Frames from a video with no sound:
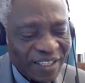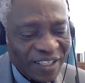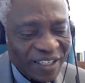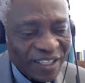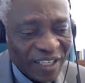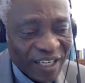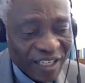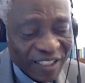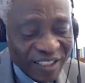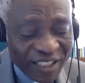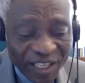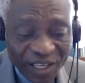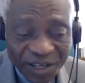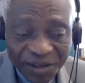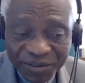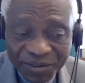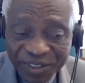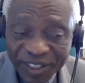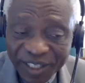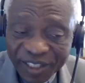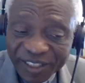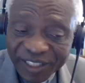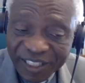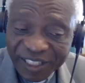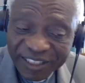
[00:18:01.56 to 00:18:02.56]

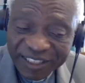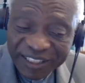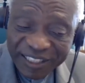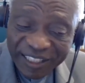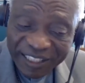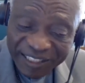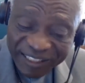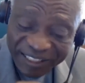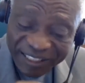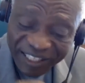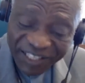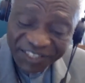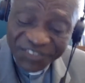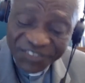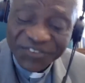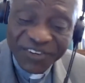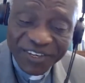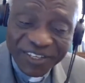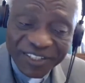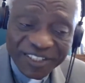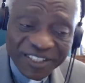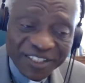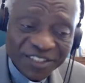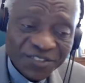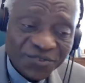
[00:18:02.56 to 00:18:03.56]
The
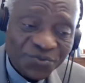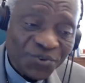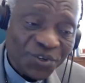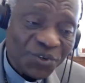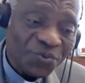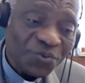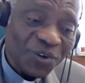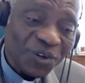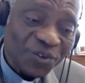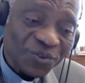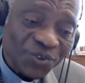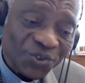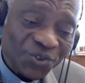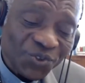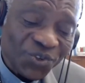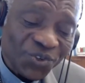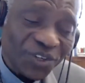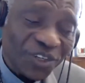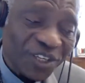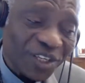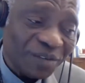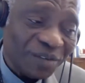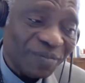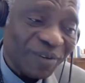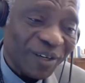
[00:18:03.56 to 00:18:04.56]
central thing we want to
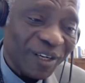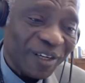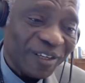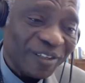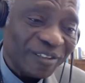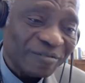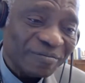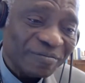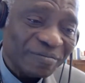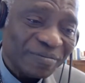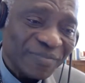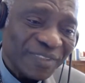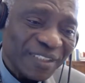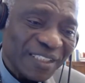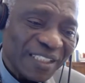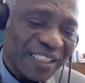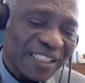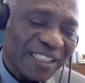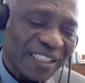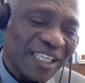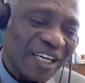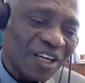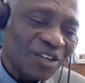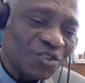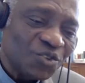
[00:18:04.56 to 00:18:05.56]
talk about
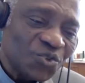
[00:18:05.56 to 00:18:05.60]
is how to